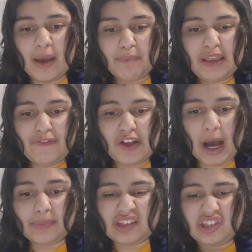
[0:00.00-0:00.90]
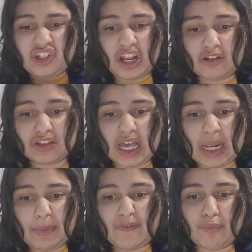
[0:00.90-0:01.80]
beefing up Disney Channel's
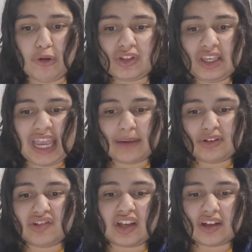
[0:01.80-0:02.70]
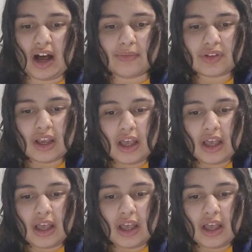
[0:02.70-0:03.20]
lineup of multi-camera sitcoms.